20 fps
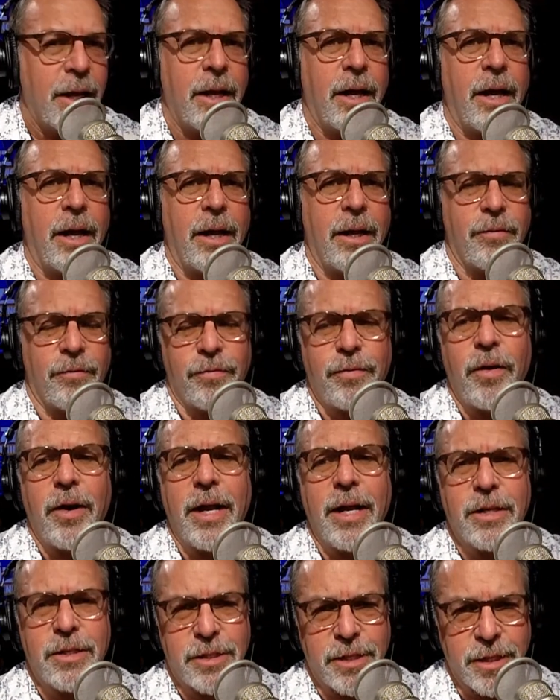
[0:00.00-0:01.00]
Uh, uh, for
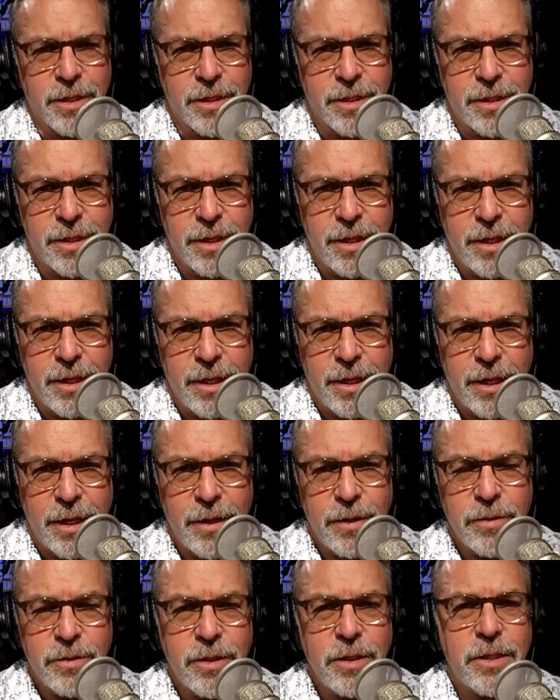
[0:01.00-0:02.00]
instance,
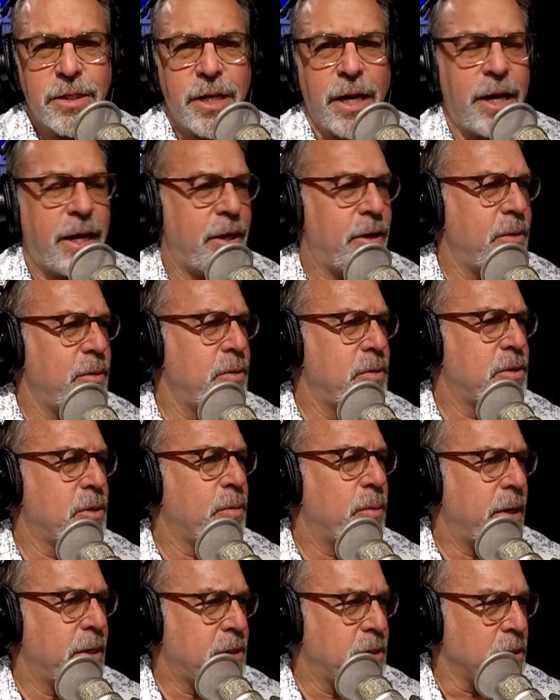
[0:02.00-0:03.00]
here's this guy who's
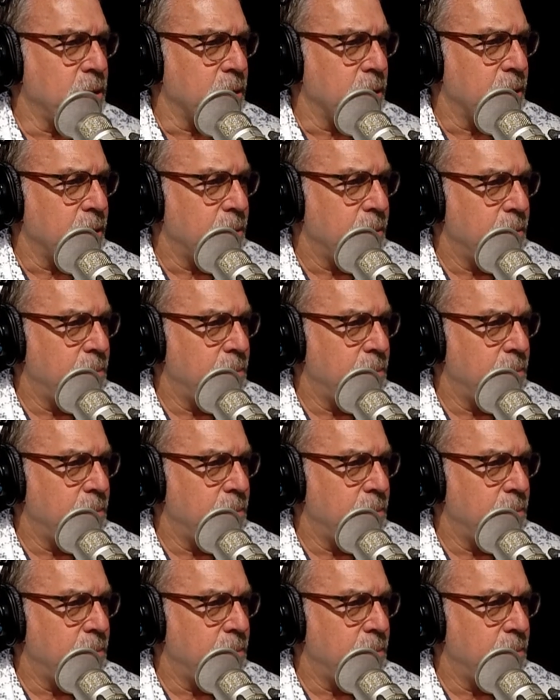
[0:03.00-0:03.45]
a wrestler,